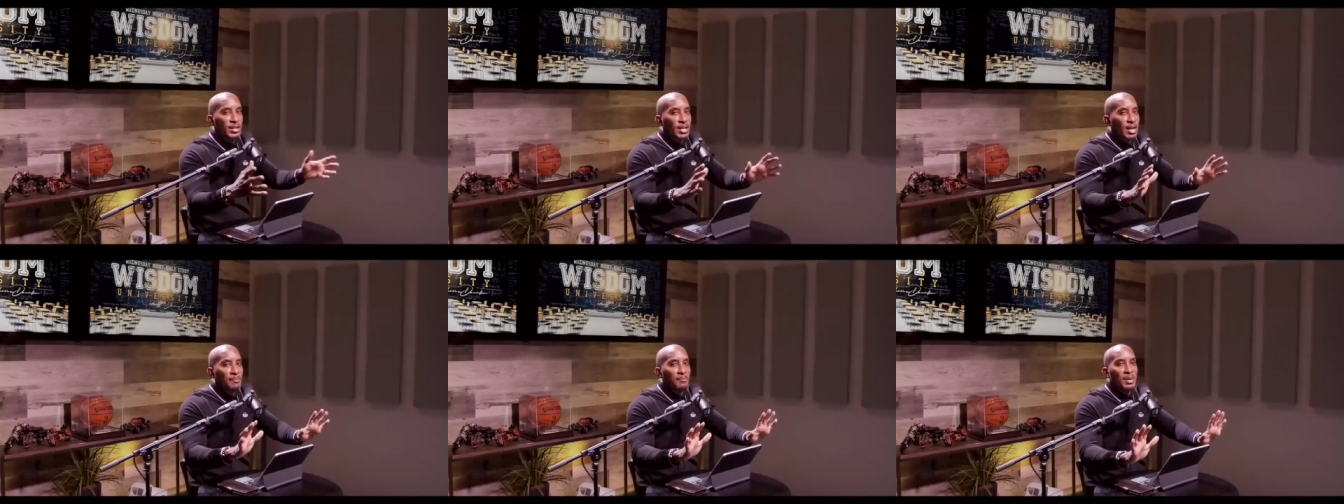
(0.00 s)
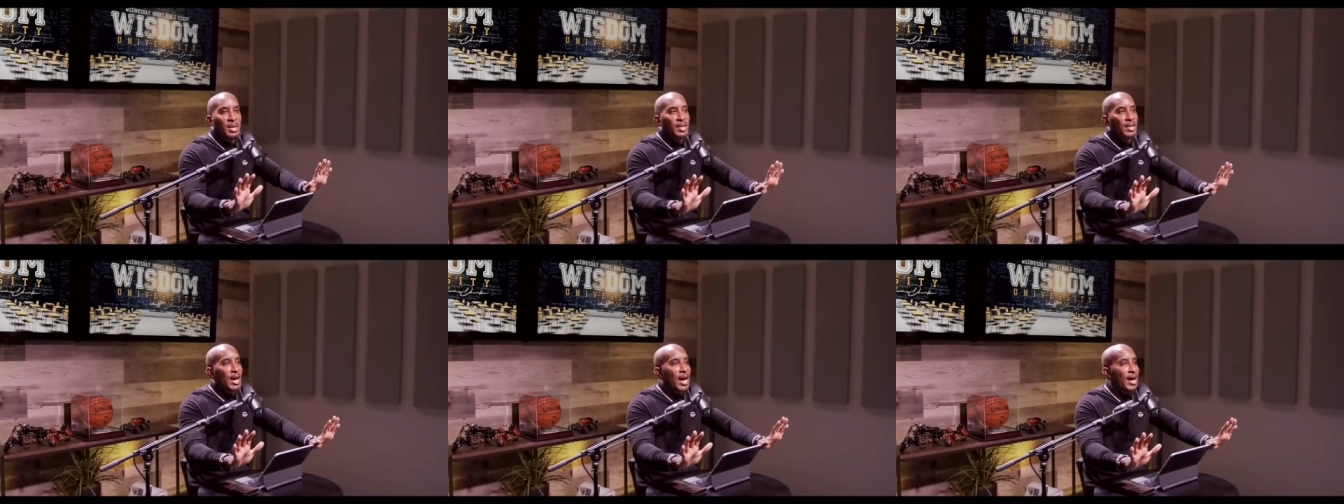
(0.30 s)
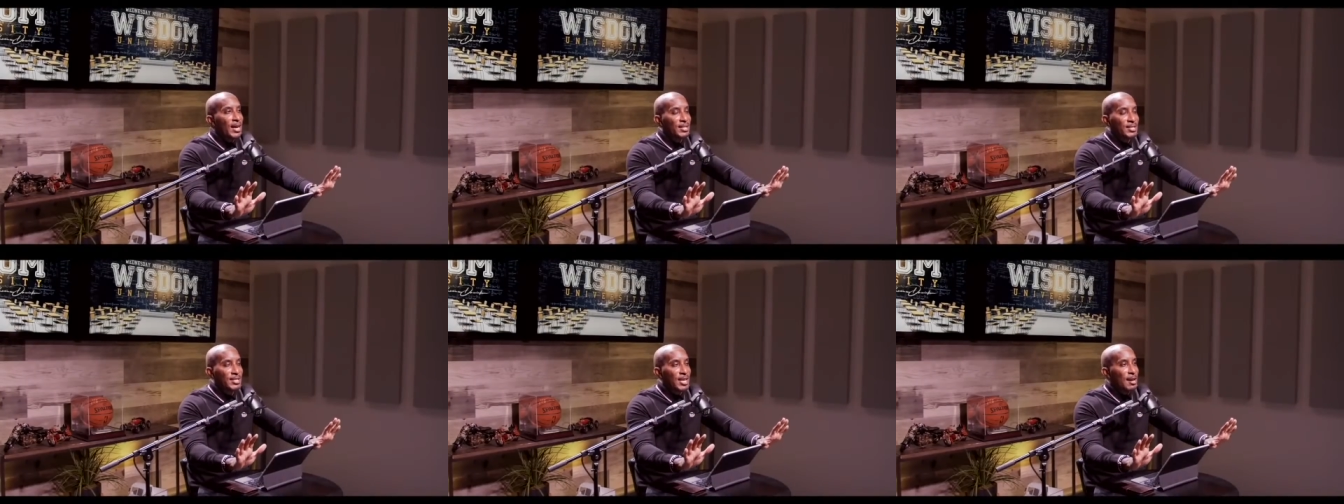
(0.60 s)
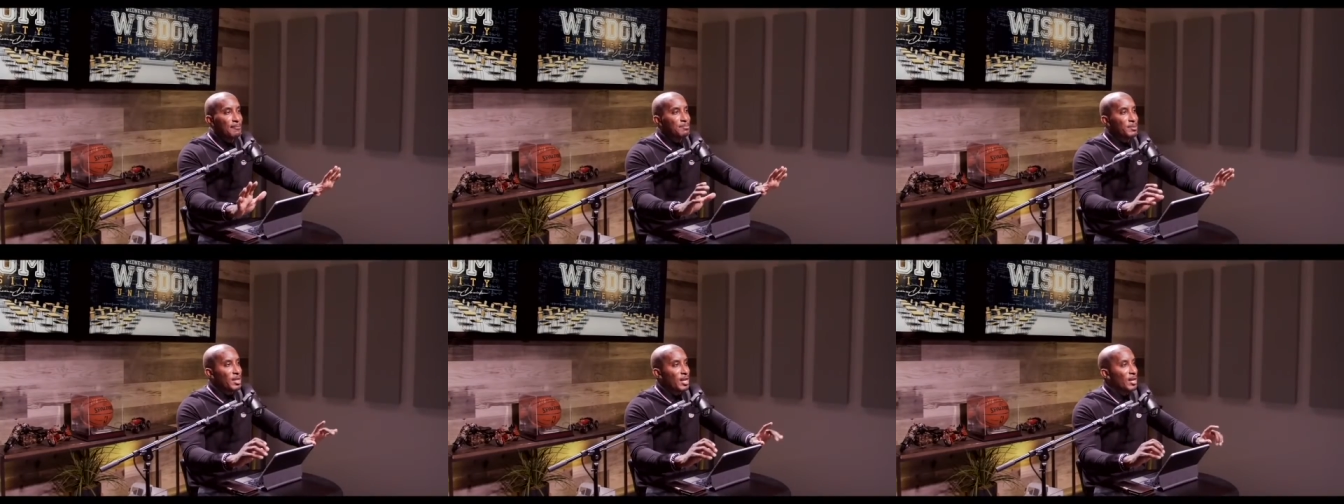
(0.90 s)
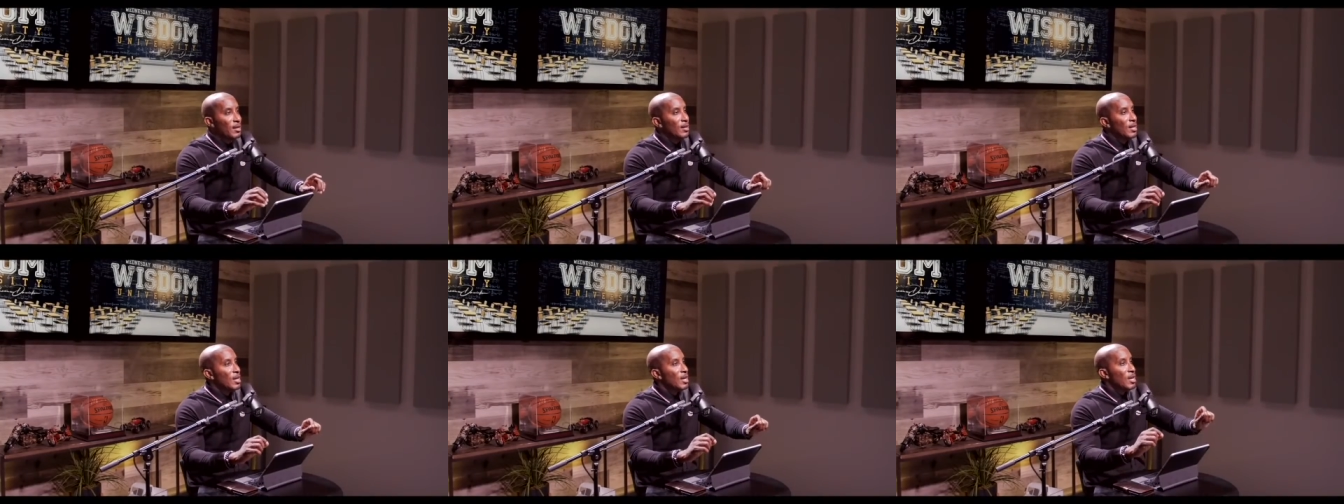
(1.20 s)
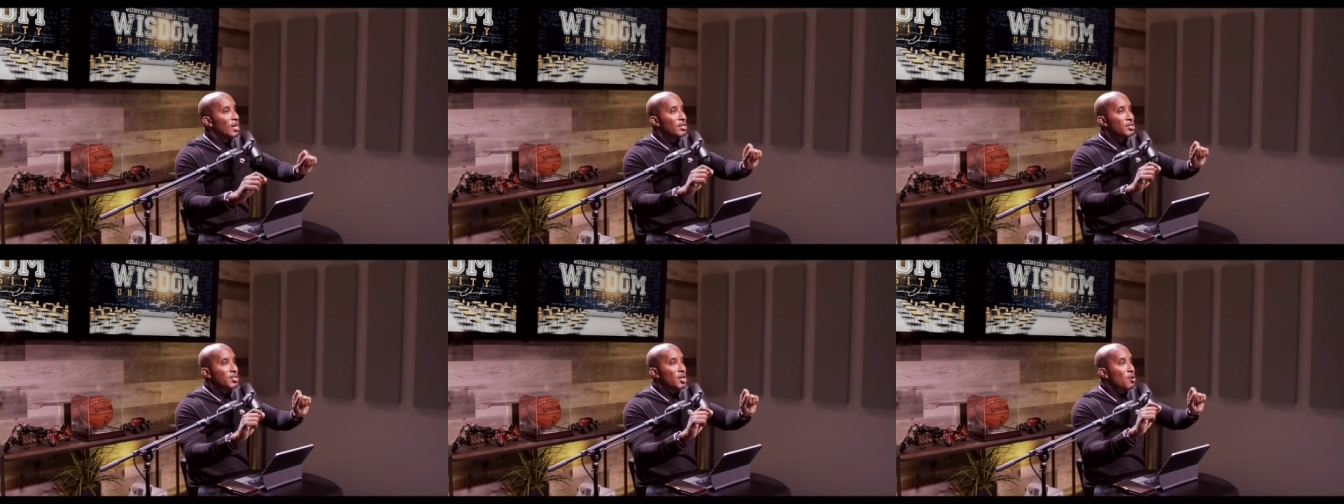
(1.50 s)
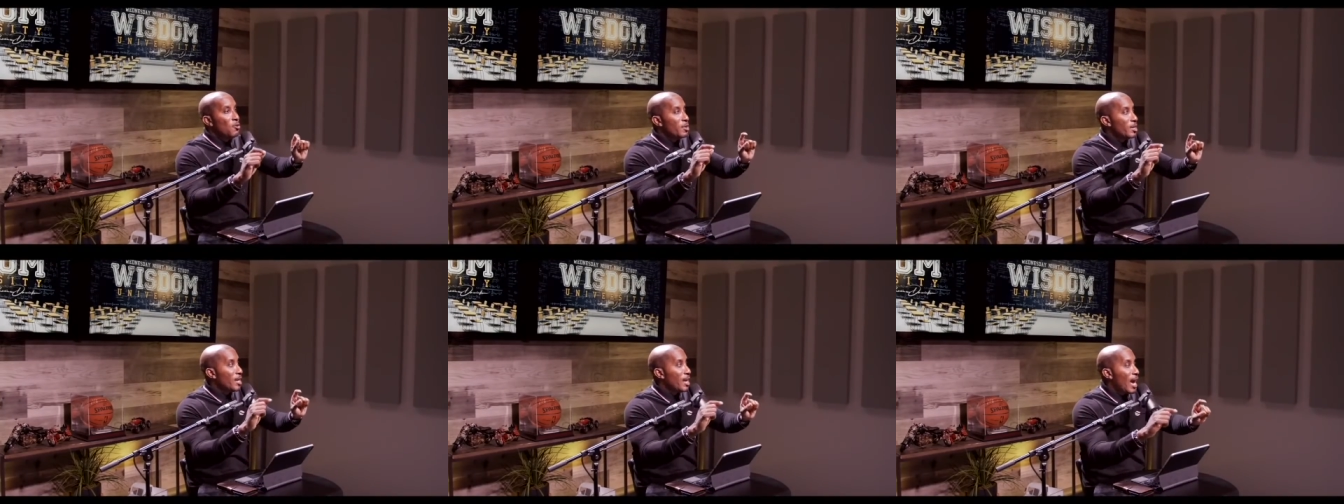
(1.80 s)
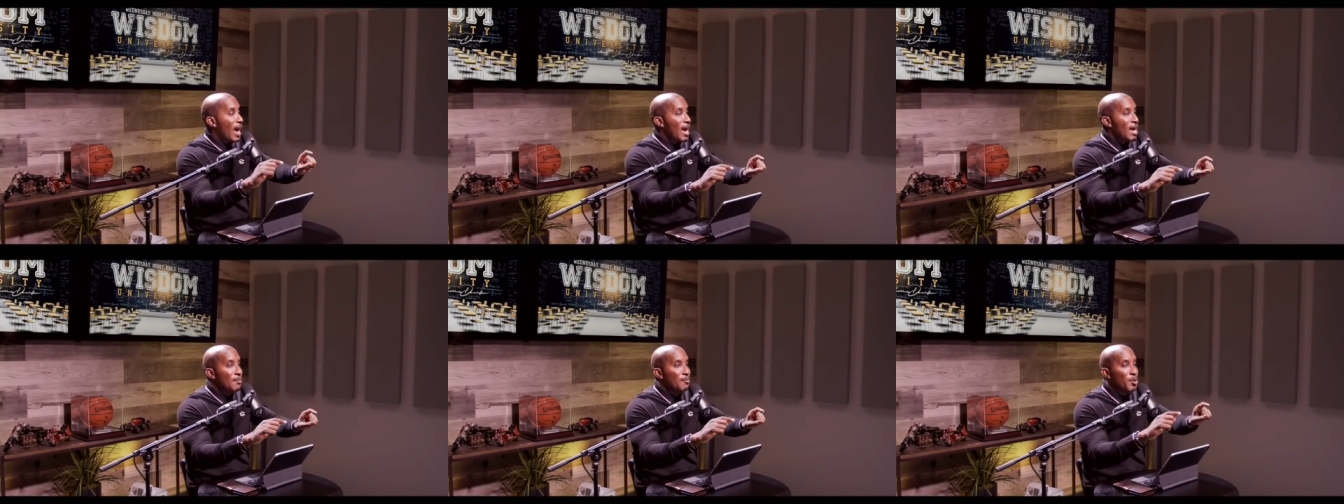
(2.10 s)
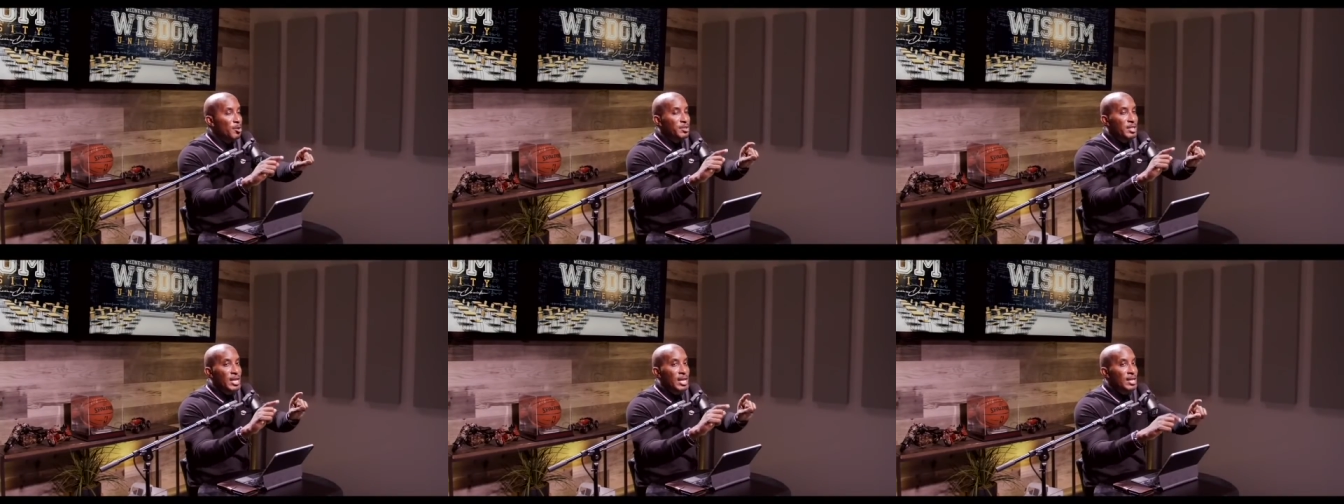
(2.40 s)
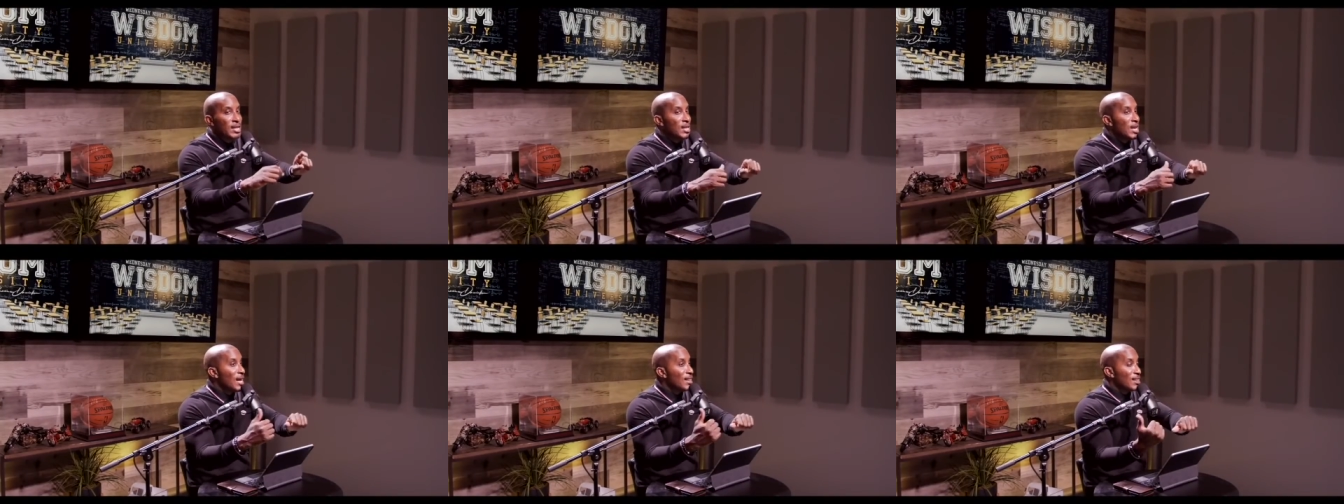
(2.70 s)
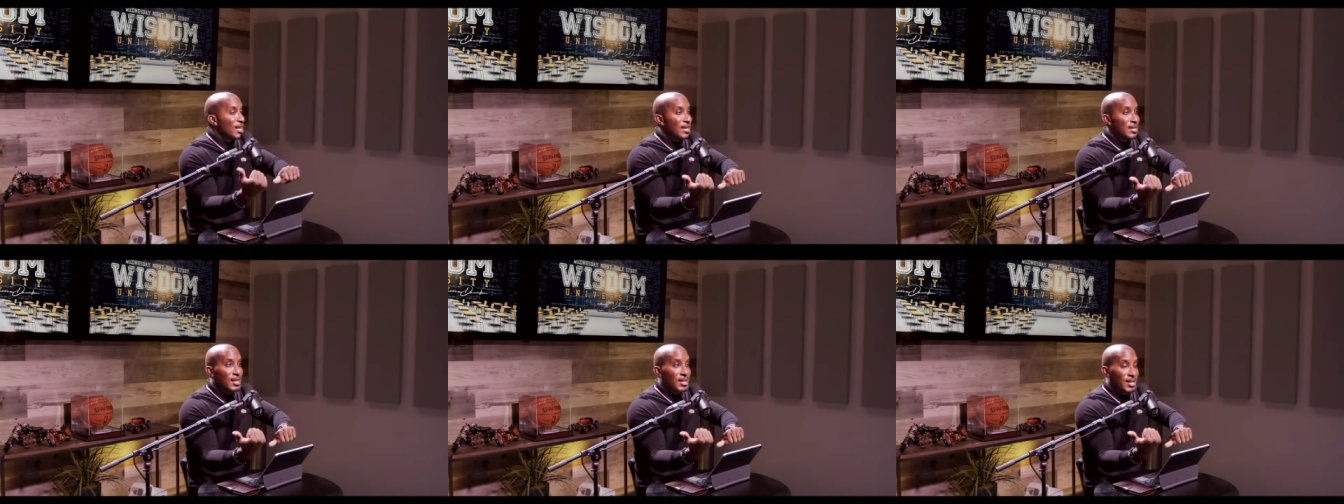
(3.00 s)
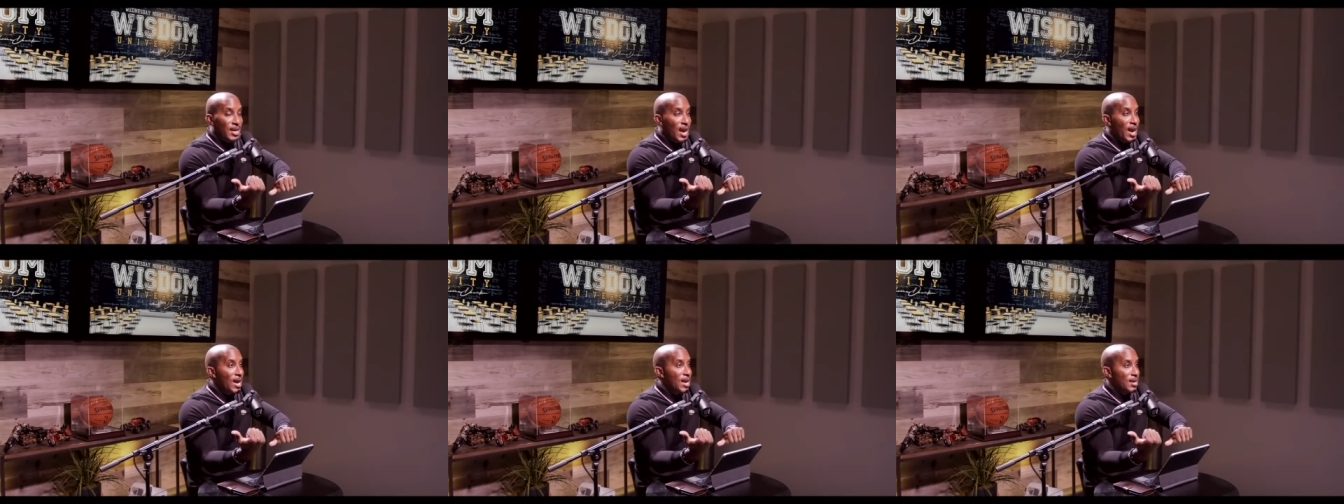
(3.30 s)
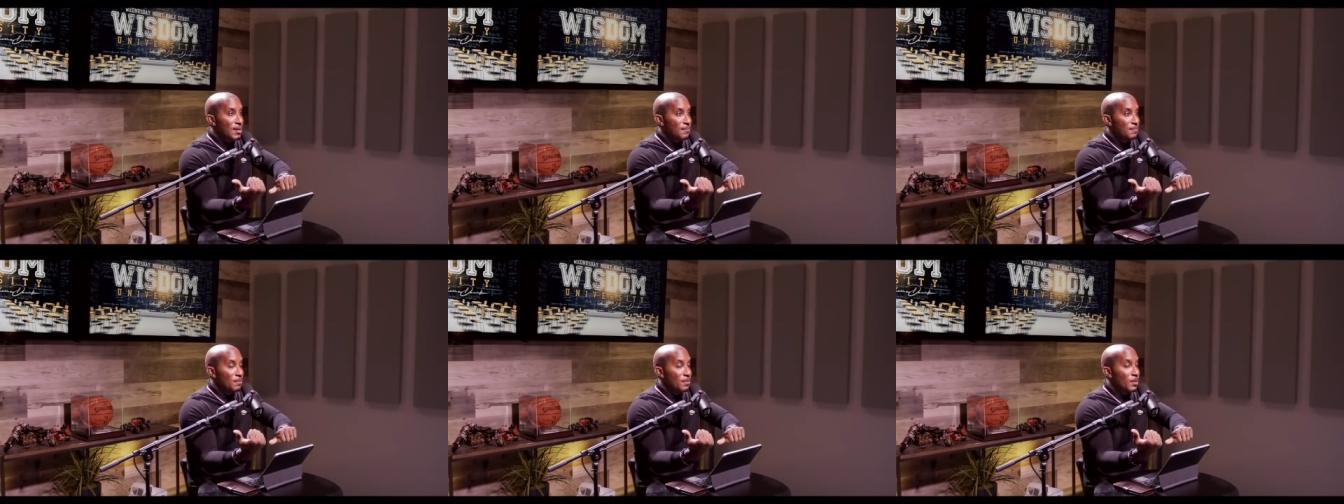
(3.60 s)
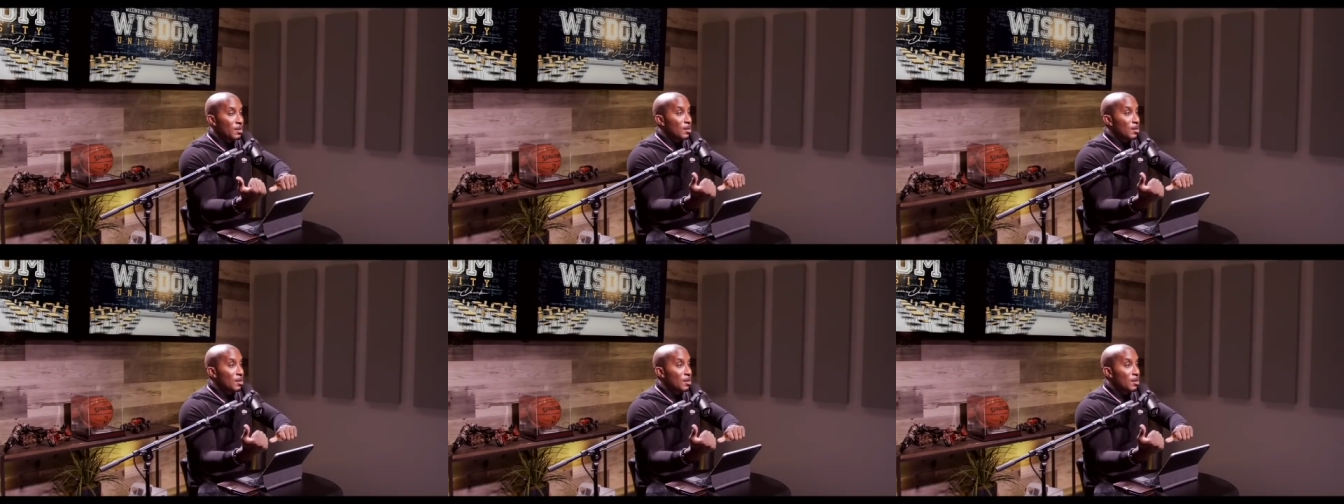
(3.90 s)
it doesn't mean I accepted it. So Abel did nothing to Cain.